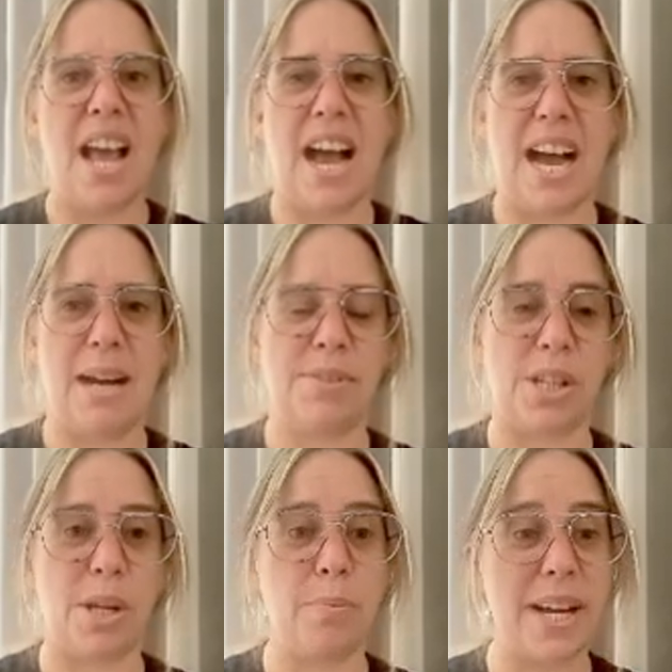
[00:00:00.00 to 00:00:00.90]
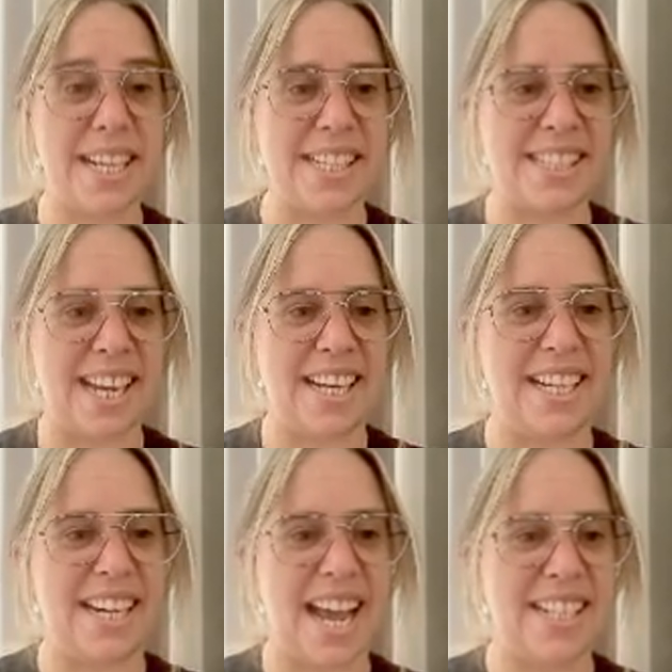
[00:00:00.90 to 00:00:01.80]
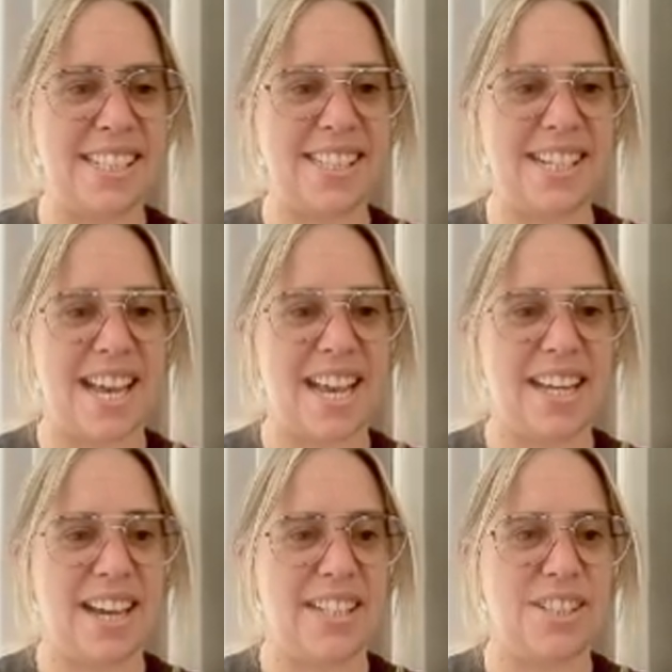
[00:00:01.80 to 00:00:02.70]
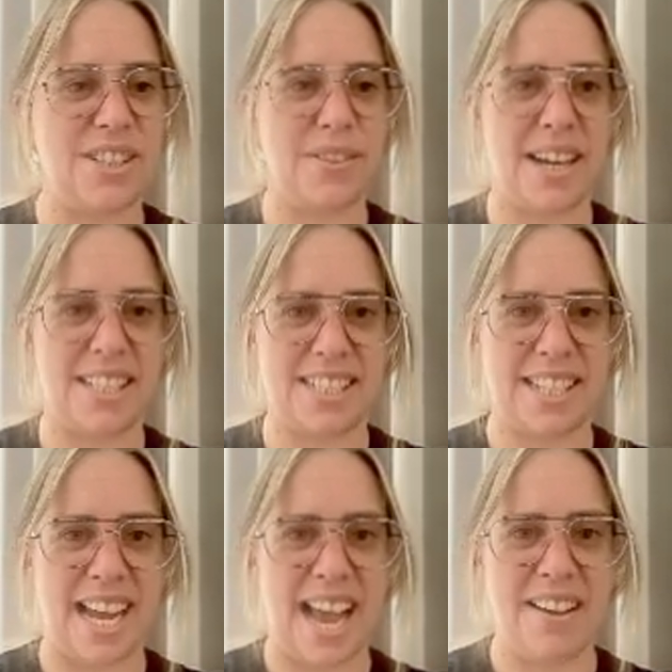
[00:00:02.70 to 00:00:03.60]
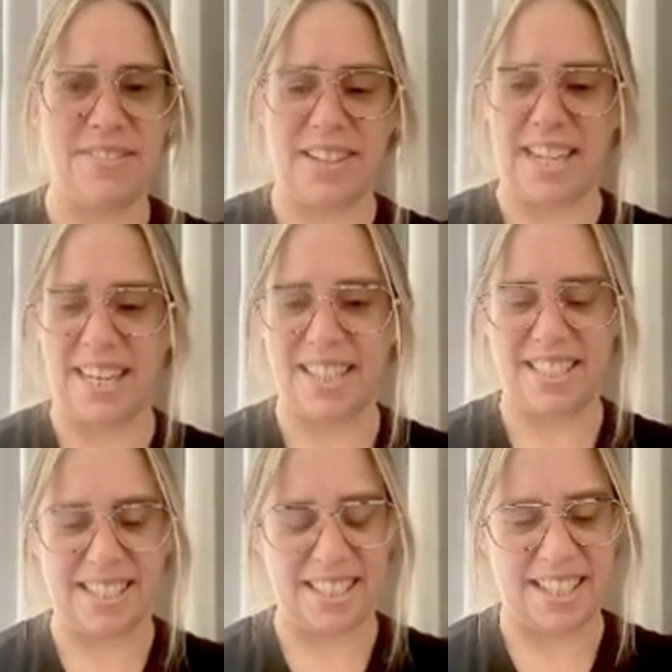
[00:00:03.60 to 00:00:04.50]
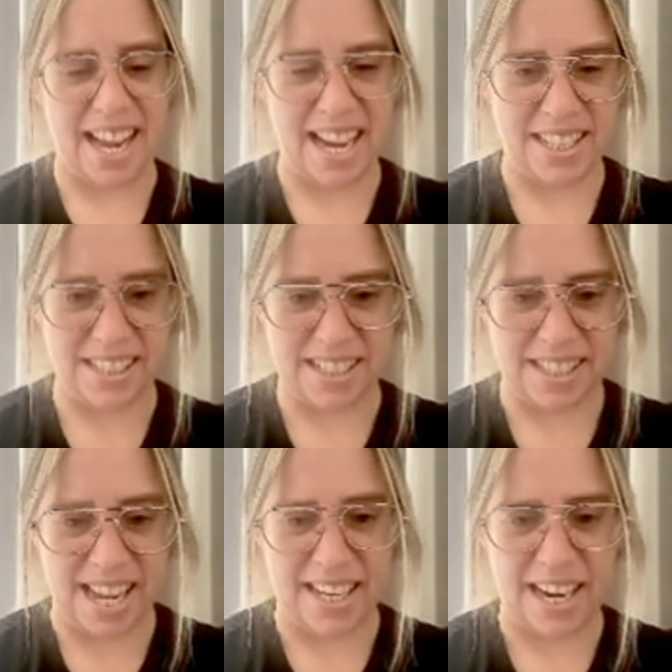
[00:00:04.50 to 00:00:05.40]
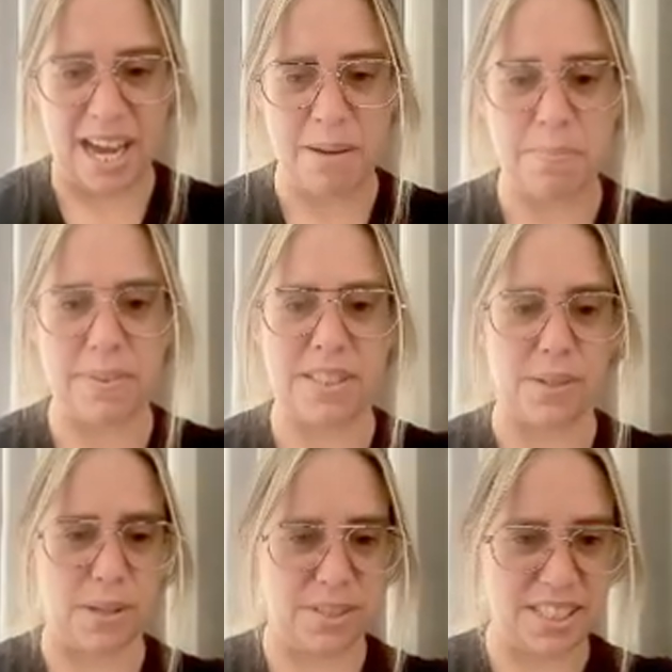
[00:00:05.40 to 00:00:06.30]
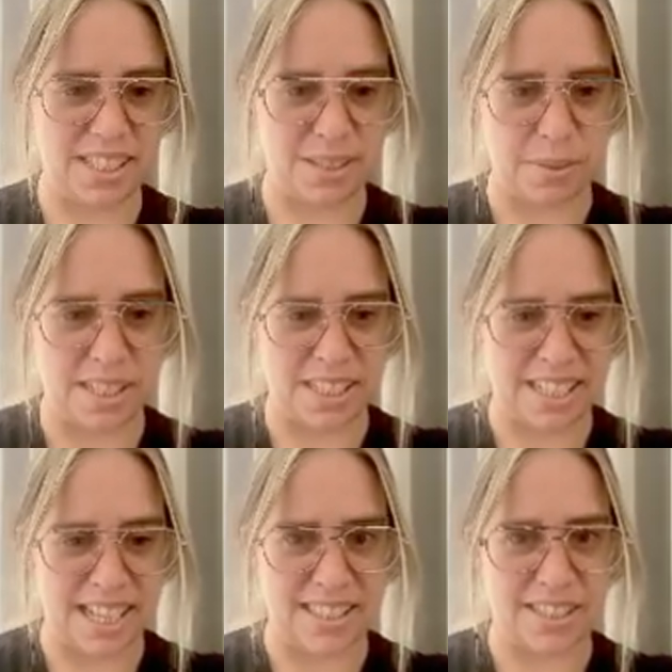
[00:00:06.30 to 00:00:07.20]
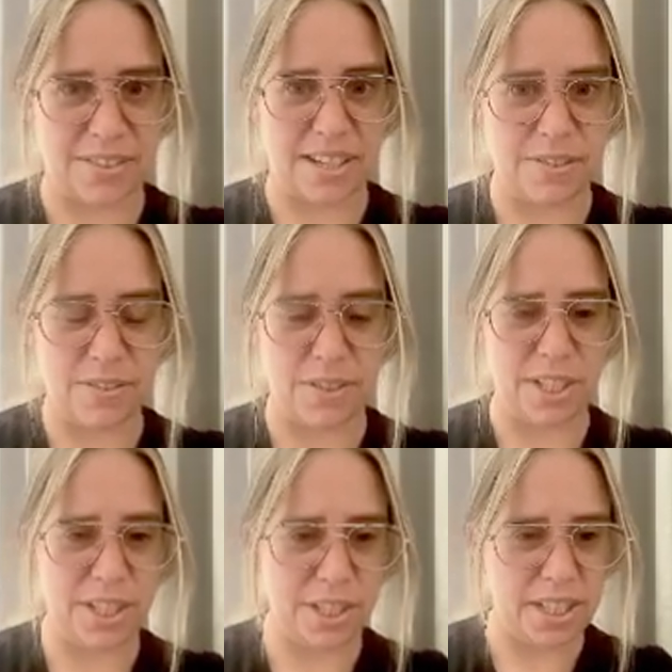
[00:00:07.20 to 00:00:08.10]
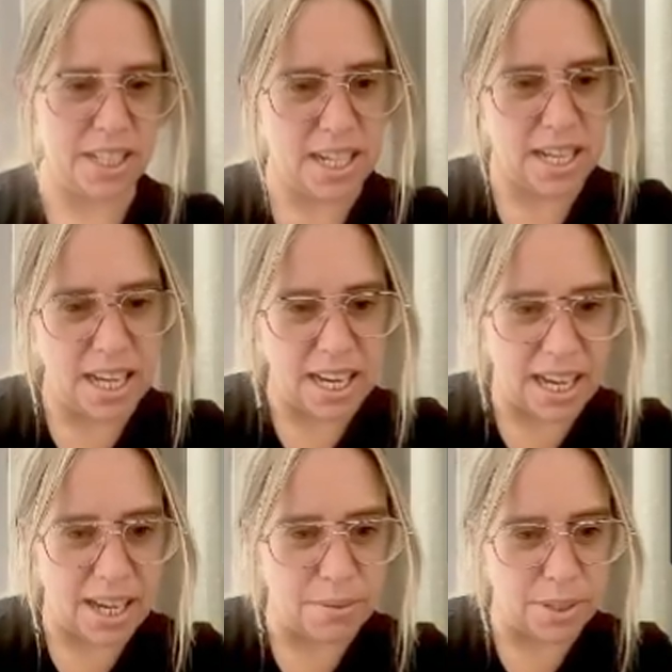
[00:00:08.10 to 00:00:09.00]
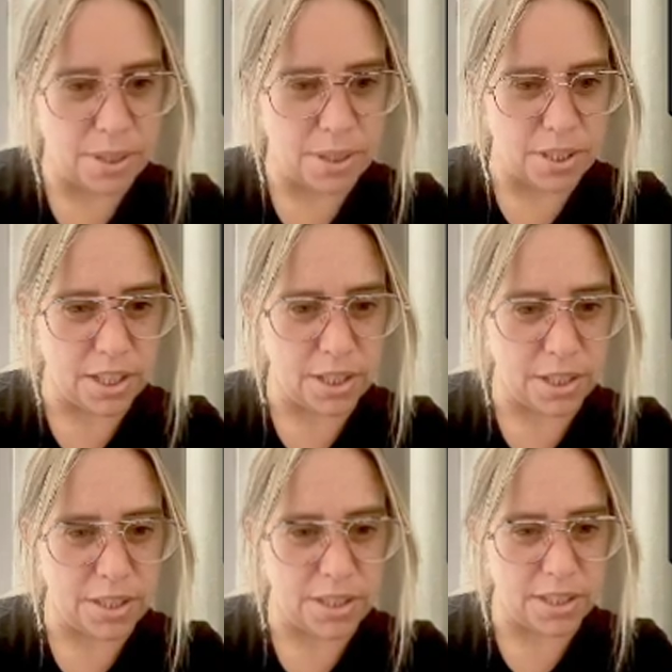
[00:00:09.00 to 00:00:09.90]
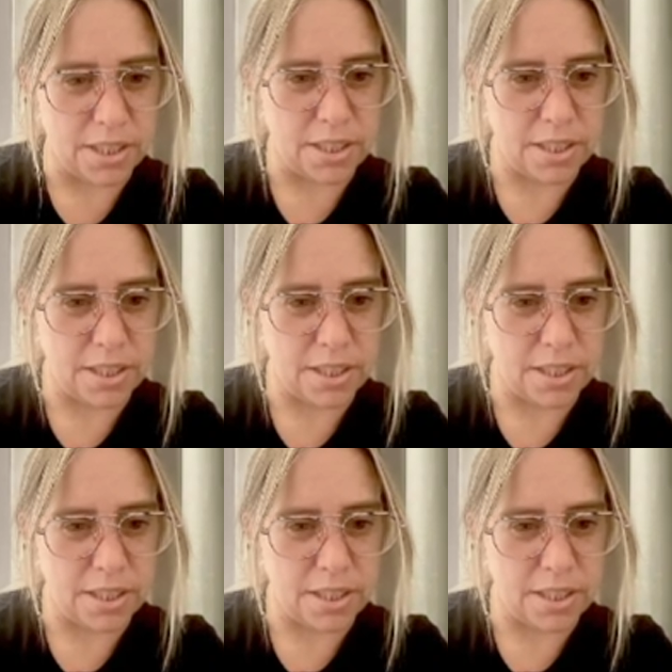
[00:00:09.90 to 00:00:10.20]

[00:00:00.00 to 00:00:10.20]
So we can see it in action, and I do actually have this in action and up, so I'll just switch to that screen for you. We're not going to go to the...